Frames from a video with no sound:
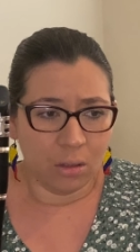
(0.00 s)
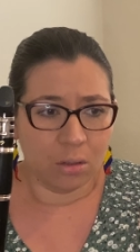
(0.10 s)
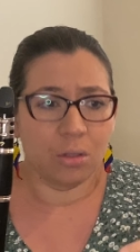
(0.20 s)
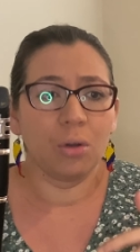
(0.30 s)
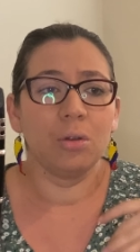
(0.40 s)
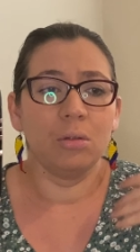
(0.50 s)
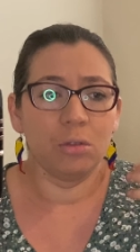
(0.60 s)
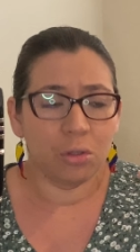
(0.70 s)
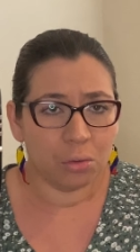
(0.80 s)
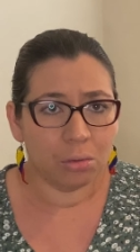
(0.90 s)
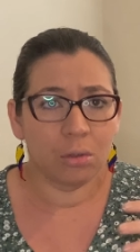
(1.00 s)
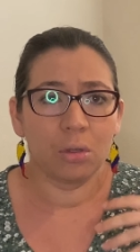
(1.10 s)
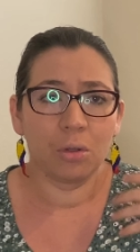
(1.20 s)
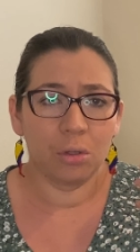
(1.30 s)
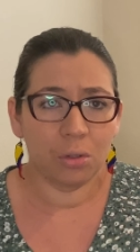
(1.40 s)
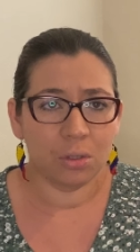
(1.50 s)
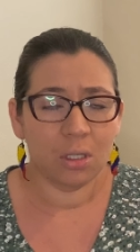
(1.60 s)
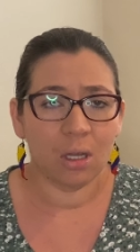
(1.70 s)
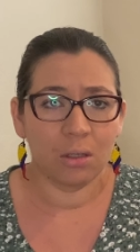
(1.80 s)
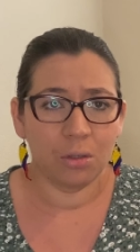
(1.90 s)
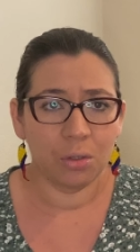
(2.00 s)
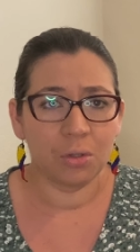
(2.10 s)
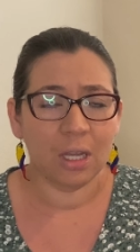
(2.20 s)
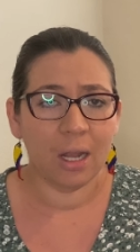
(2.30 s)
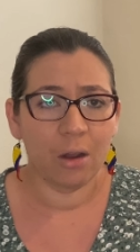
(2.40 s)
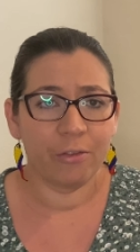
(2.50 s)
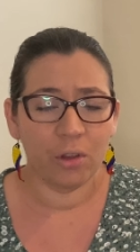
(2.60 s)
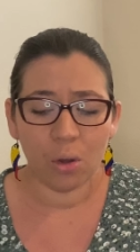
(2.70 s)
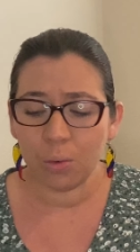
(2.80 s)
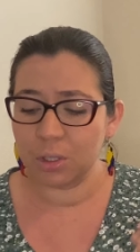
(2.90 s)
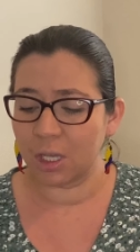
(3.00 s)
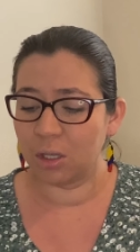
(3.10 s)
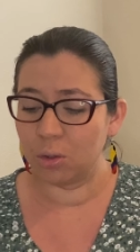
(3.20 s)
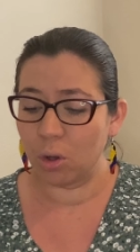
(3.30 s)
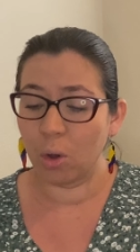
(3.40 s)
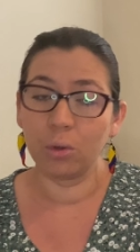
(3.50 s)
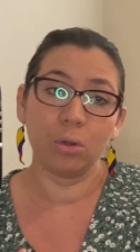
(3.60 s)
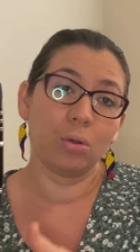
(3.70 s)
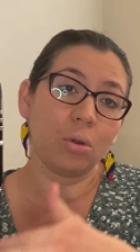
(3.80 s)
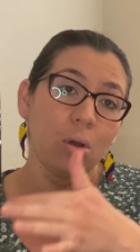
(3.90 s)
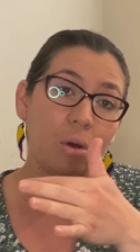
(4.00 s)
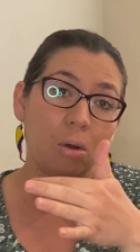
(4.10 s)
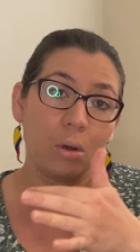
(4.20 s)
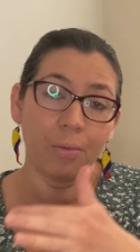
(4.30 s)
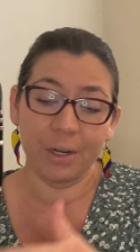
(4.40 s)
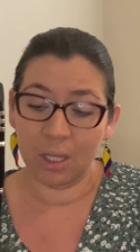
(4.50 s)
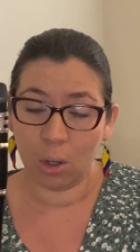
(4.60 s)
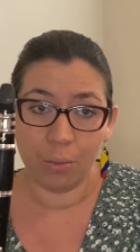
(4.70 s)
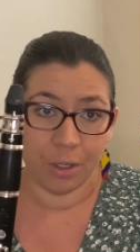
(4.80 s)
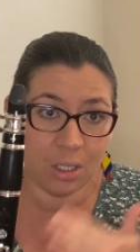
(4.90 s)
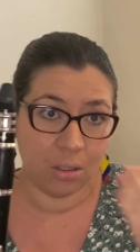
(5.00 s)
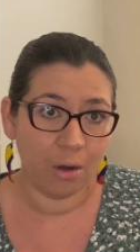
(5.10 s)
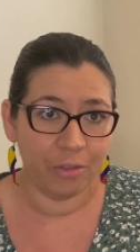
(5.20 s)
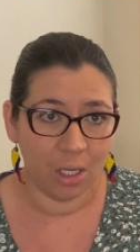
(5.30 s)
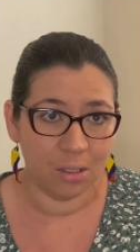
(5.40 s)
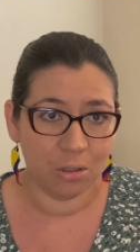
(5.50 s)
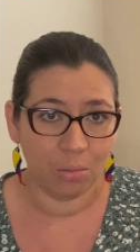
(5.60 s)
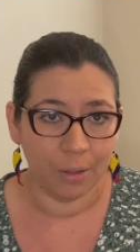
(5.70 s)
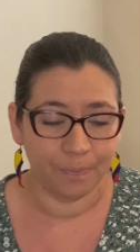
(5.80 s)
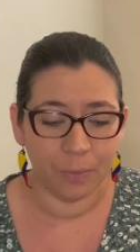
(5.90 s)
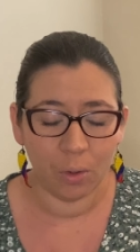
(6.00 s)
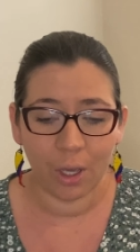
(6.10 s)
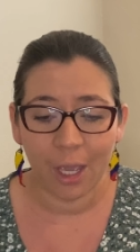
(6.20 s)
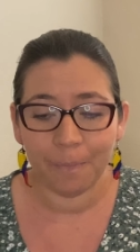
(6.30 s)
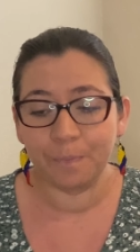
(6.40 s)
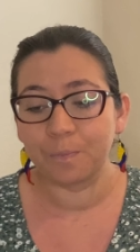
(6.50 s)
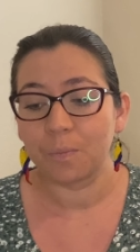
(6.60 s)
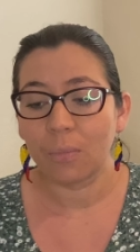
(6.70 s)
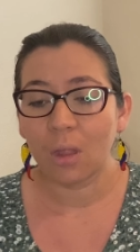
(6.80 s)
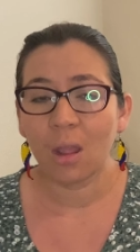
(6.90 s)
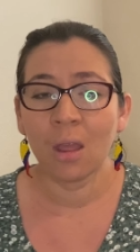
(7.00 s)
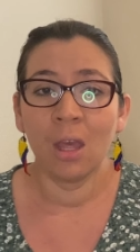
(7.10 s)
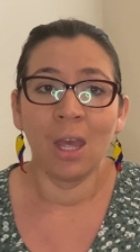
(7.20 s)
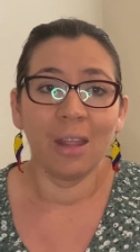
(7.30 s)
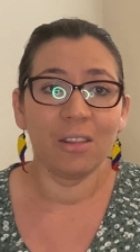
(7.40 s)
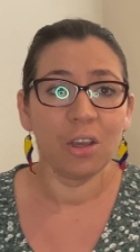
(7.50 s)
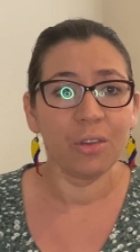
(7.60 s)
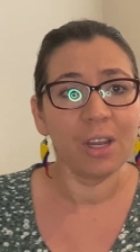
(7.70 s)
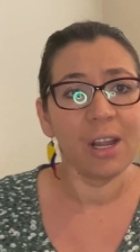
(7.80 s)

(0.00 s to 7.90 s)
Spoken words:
So you use a lot of notes and you go through over the whole register of the instrument. Okay. The other